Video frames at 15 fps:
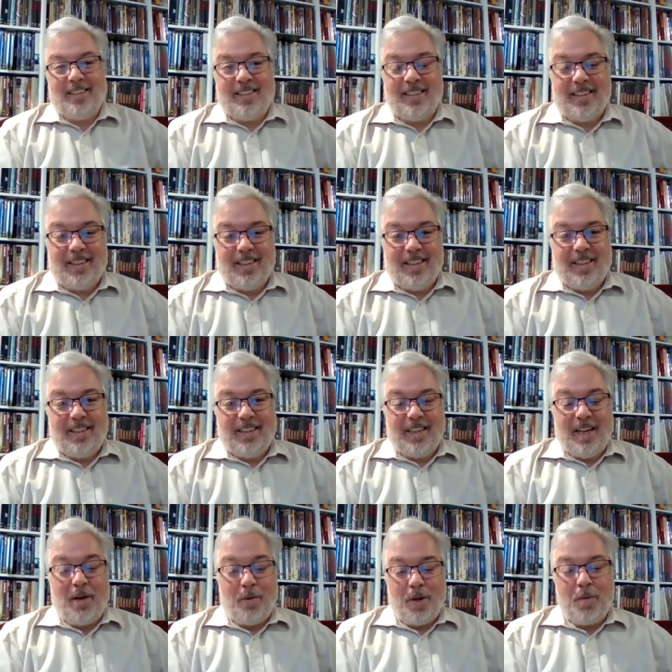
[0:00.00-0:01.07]
Yeah.
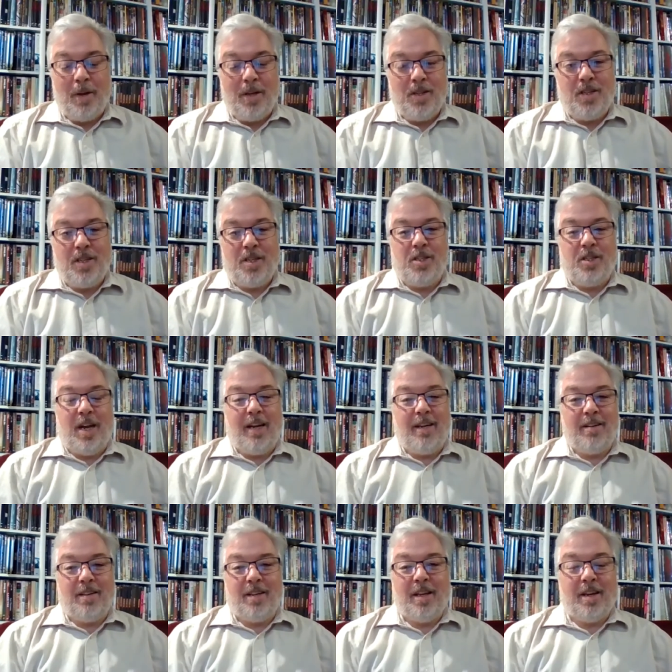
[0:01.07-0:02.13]
Yeah, when you mentioned a
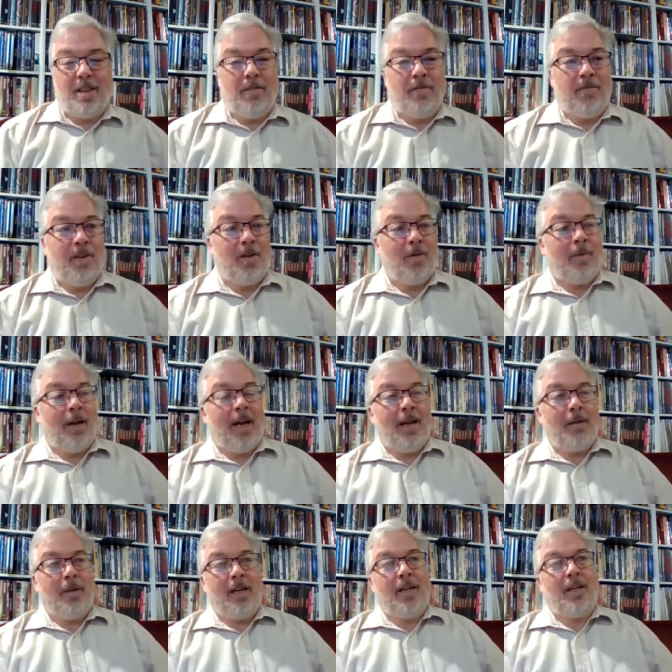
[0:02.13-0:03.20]
shot near the end of the film,
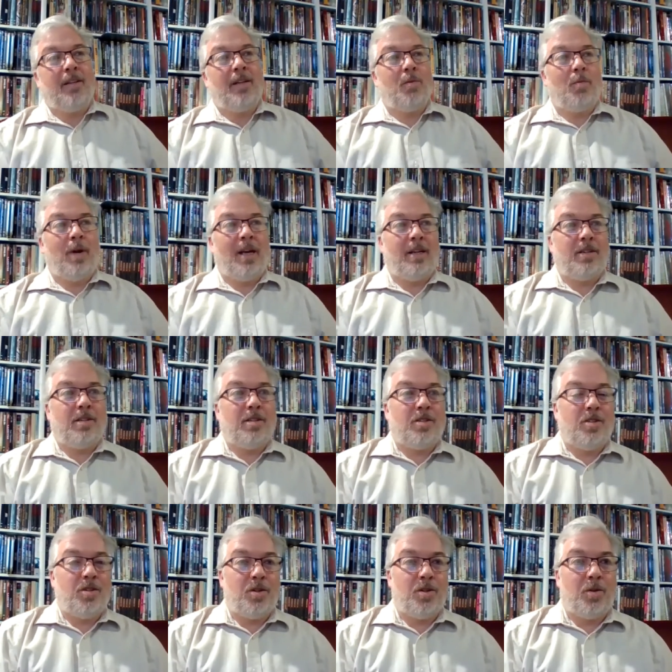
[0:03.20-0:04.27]
I immediately went
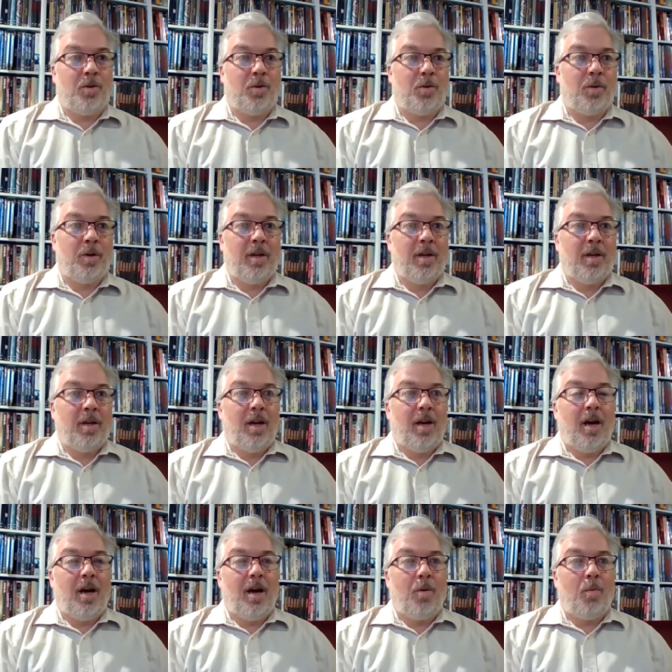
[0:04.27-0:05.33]
to
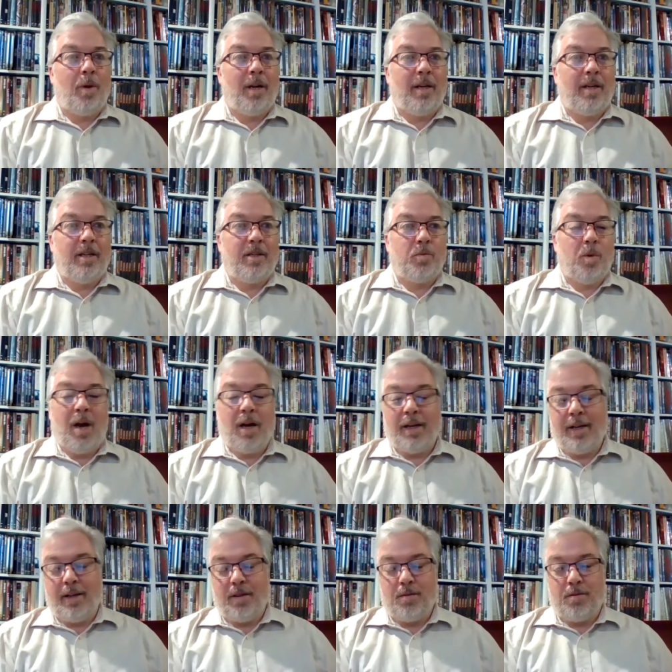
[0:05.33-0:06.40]
when he's
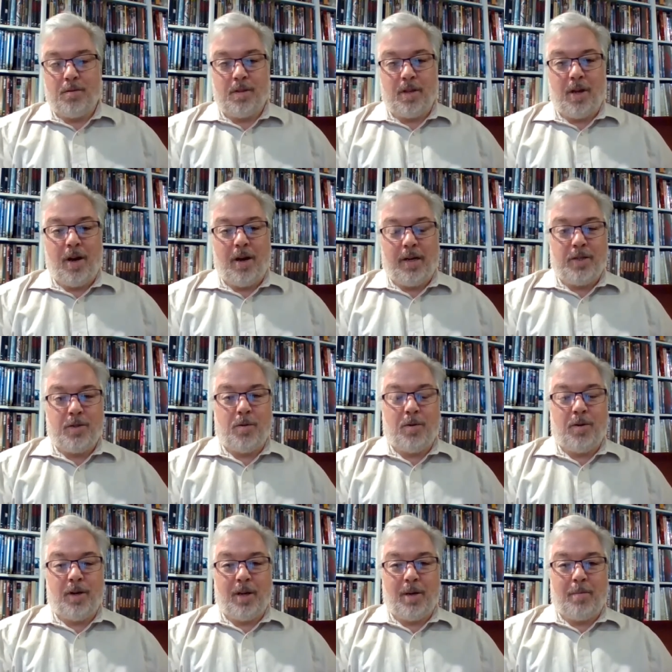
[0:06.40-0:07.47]
walking through the
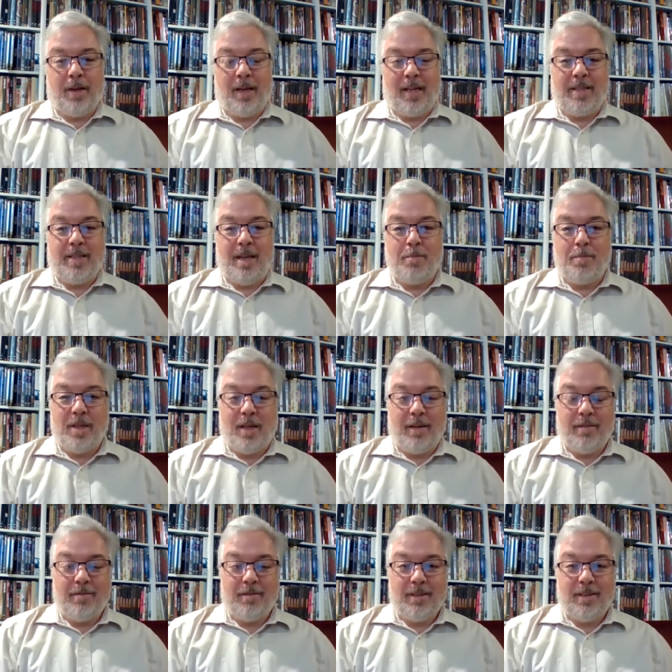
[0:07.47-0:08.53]
auditorium and it's
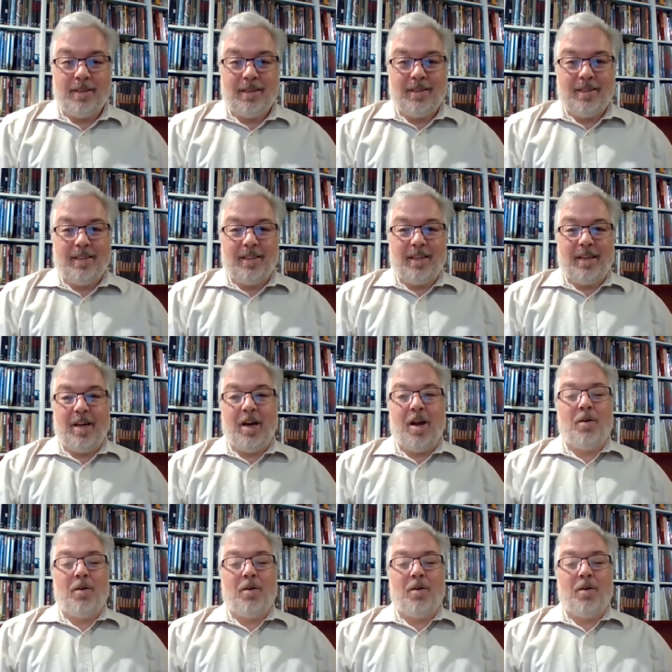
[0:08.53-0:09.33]
empty. Yes.